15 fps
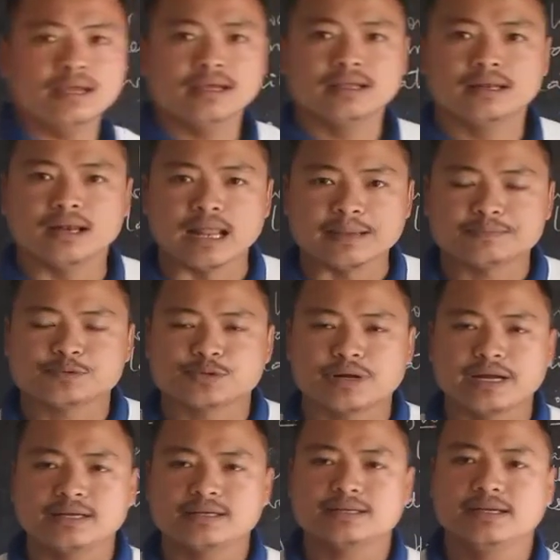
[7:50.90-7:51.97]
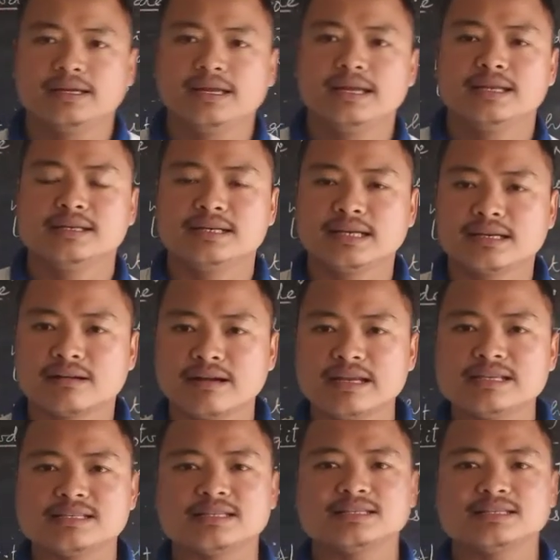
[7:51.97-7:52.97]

Lapse rate, decrease in